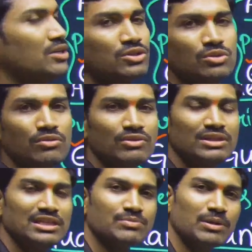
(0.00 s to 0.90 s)
So with
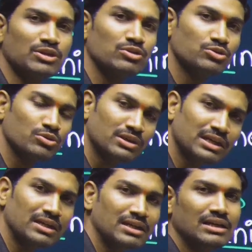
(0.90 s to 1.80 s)
respect to
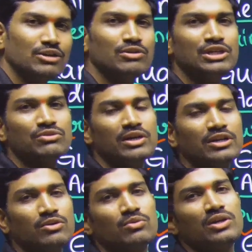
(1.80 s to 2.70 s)
sugar, you need to
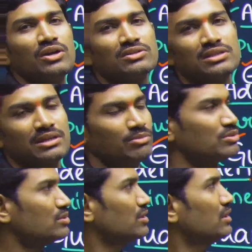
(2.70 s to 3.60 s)
write 2-deoxyribose.